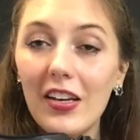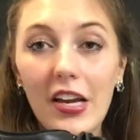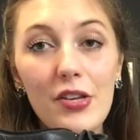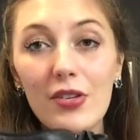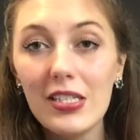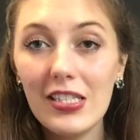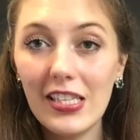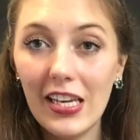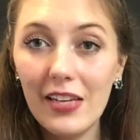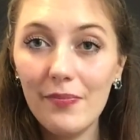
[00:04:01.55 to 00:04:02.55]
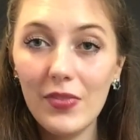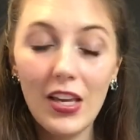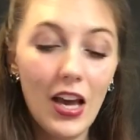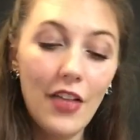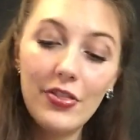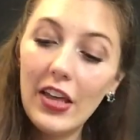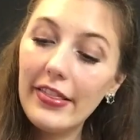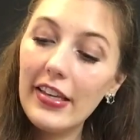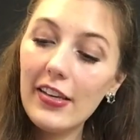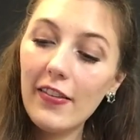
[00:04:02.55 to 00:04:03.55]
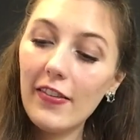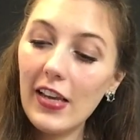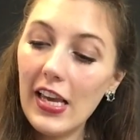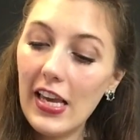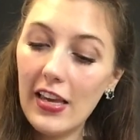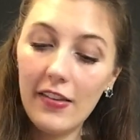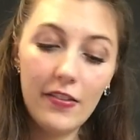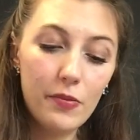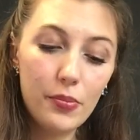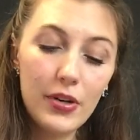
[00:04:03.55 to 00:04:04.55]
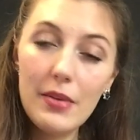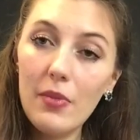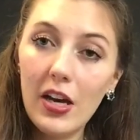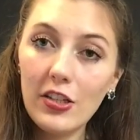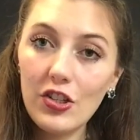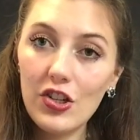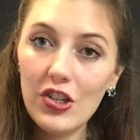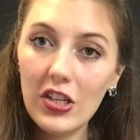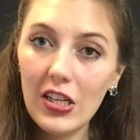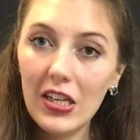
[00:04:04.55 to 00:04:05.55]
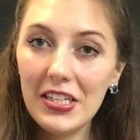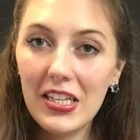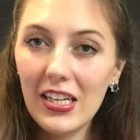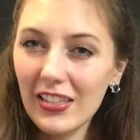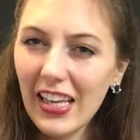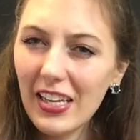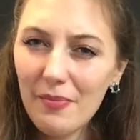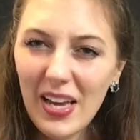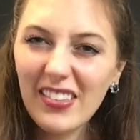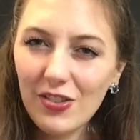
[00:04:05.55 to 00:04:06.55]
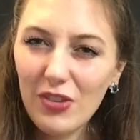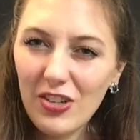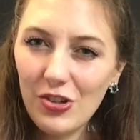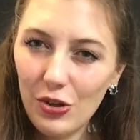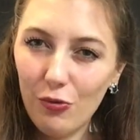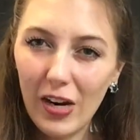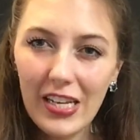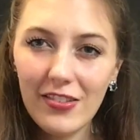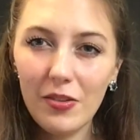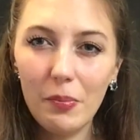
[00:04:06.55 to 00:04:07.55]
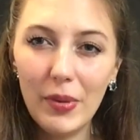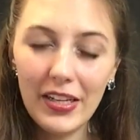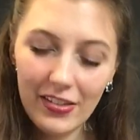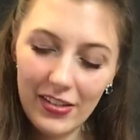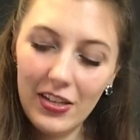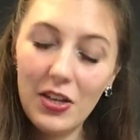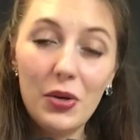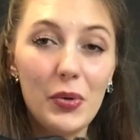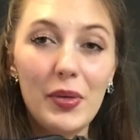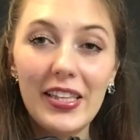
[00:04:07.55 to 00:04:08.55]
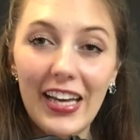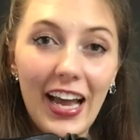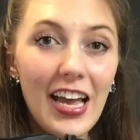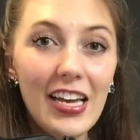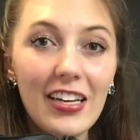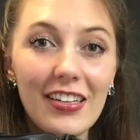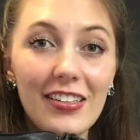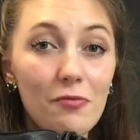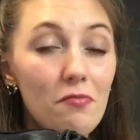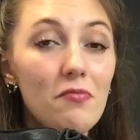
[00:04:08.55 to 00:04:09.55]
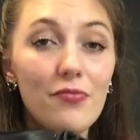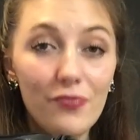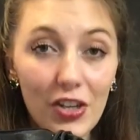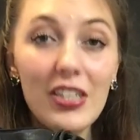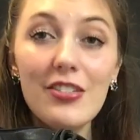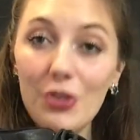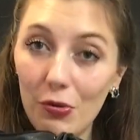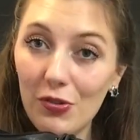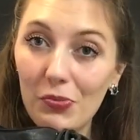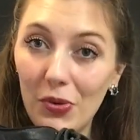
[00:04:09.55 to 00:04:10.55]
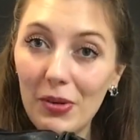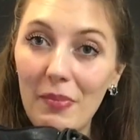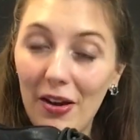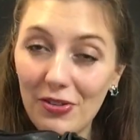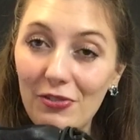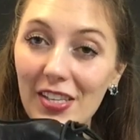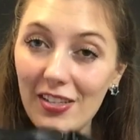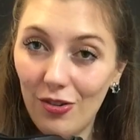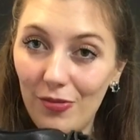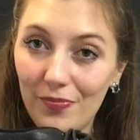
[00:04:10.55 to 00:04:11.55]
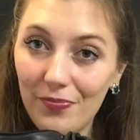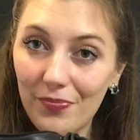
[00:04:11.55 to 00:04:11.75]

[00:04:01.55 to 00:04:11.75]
You can see that this is pretty much like a man's dress shoe, right? But with a very noticeable amount of heel.